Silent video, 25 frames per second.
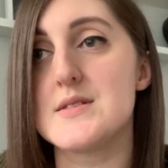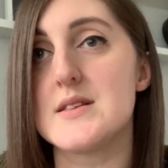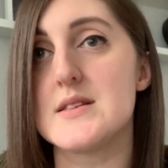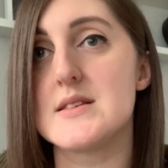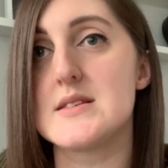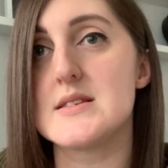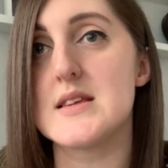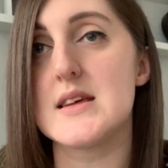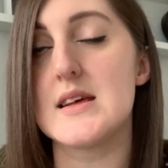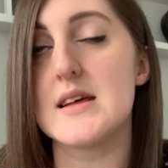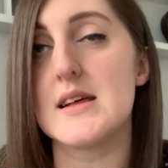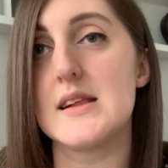
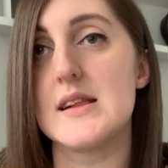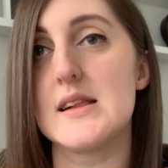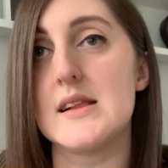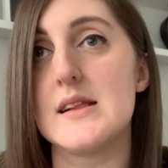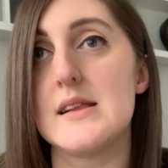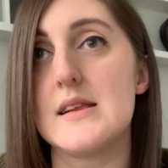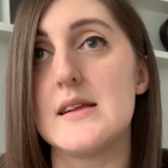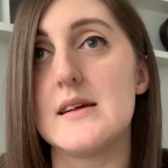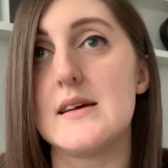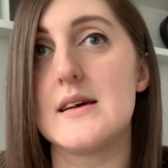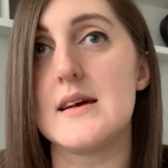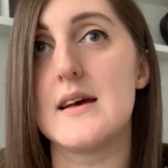
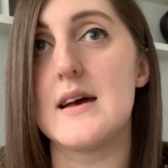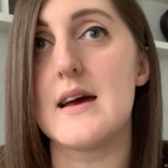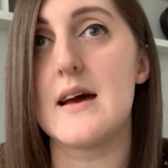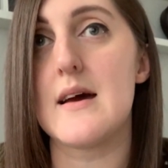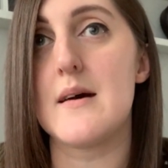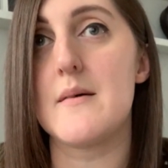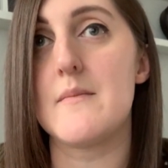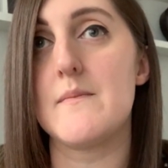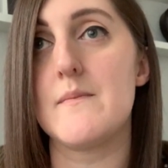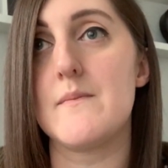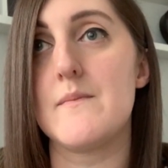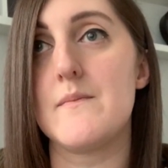until
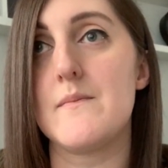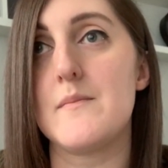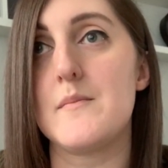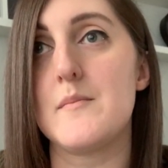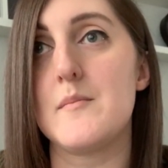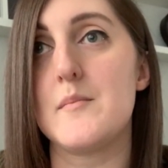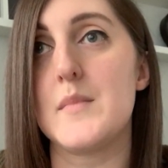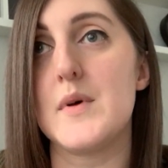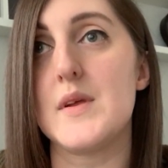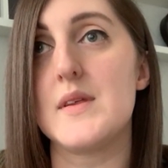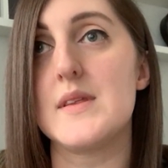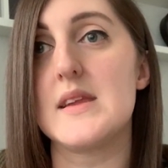
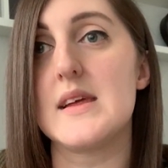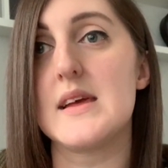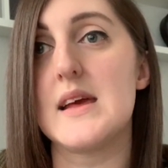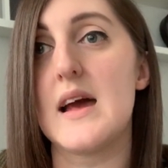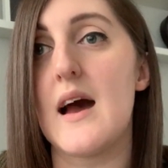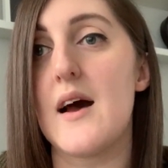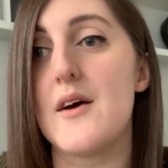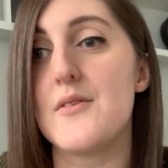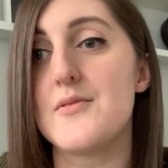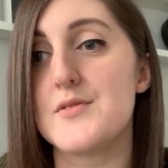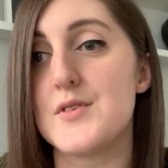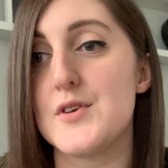Monday
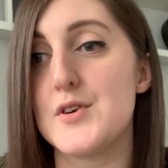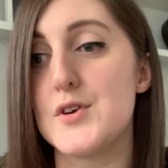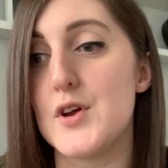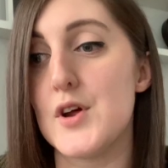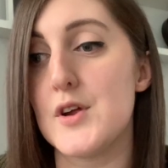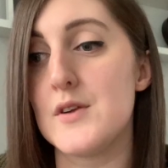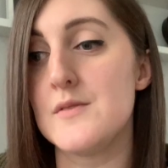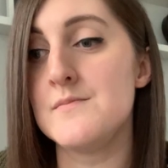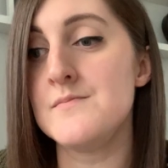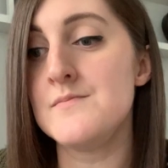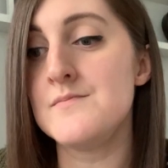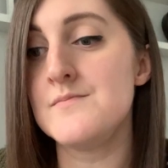
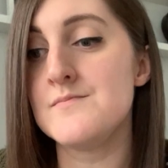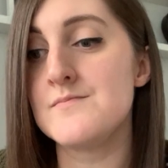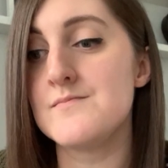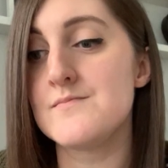afternoon.